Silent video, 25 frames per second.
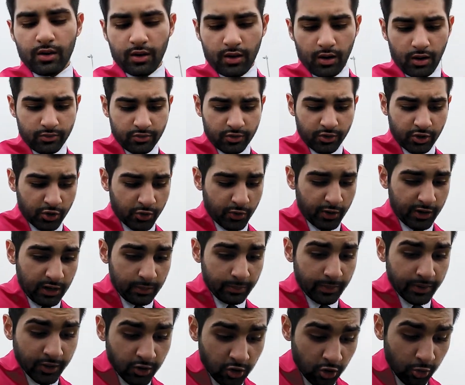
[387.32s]
It's
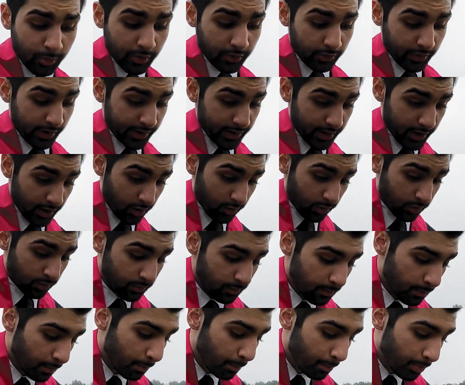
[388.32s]
incredibly humid right now,
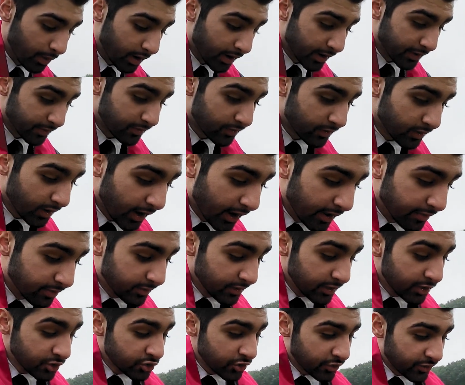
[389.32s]
but I
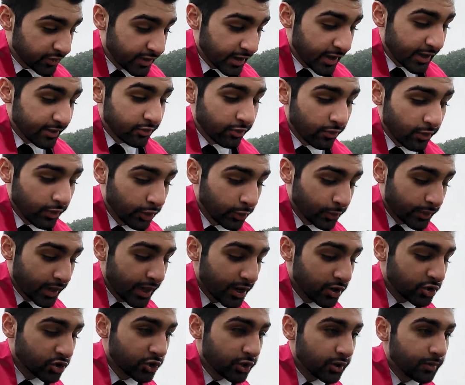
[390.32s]
did just get to the
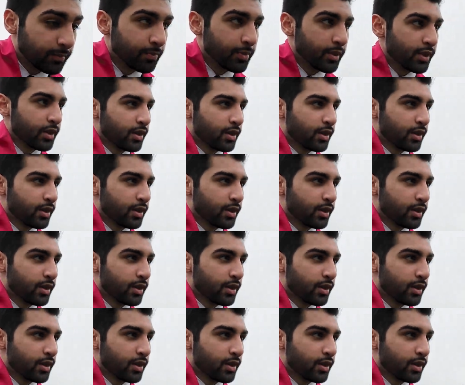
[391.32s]
location